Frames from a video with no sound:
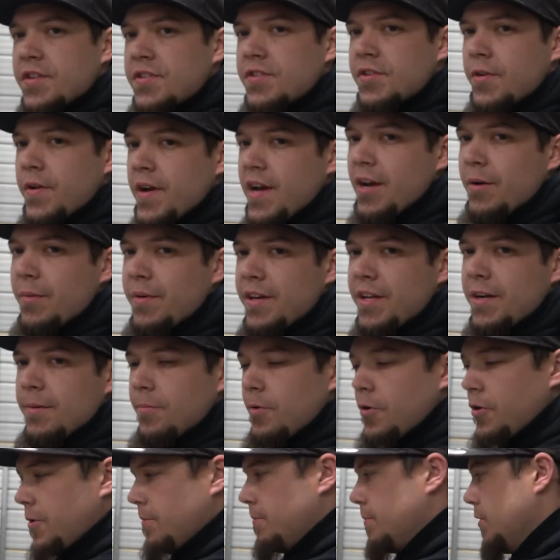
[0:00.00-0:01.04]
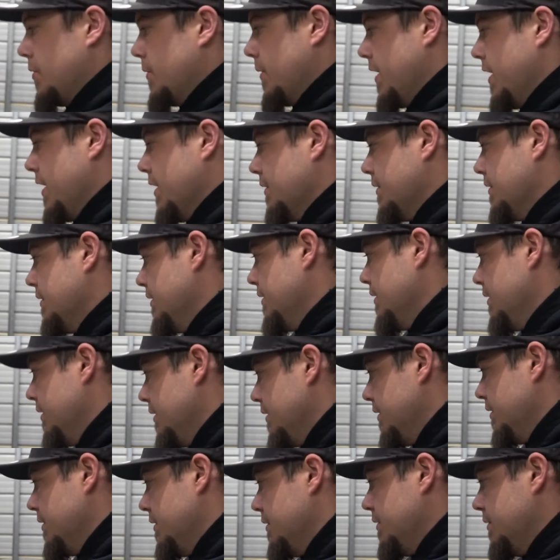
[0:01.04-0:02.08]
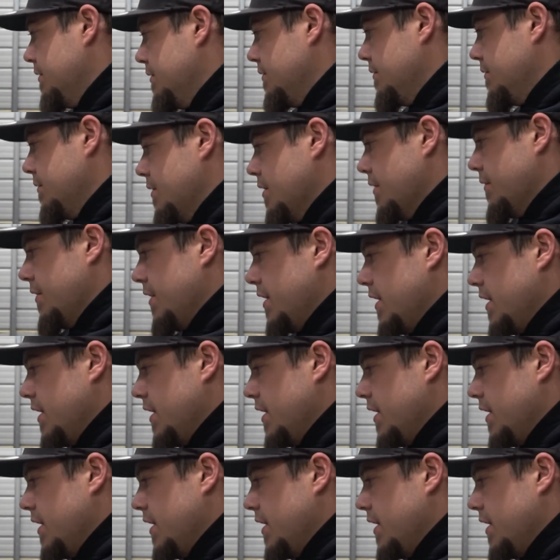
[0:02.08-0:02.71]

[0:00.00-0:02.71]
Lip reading: so how do we get a broken bolt out of the